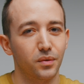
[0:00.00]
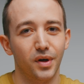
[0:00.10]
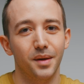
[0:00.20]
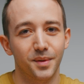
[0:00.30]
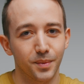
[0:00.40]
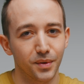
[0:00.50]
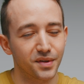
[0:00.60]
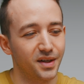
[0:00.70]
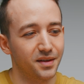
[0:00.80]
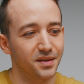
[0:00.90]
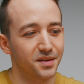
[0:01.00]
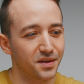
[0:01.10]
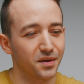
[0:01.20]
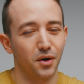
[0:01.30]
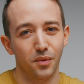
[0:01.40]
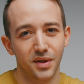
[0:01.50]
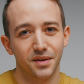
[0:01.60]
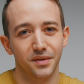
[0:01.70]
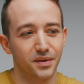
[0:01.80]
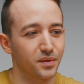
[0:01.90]
cramped builds like this are always
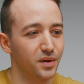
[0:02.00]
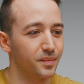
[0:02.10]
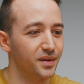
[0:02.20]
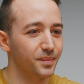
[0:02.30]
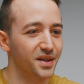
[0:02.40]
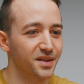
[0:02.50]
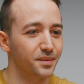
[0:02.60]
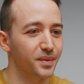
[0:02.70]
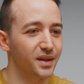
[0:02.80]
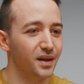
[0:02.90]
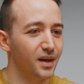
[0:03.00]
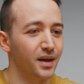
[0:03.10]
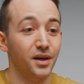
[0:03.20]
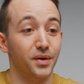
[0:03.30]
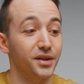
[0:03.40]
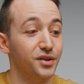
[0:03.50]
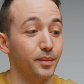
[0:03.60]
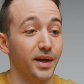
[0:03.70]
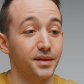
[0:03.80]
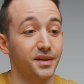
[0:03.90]
going to look a bit messy, but great
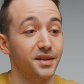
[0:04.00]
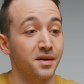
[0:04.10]
job, Alex.